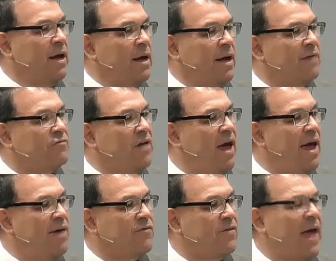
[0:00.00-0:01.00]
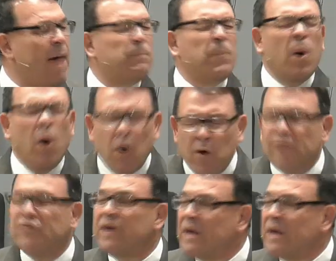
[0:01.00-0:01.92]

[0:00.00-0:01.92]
of David. That perfect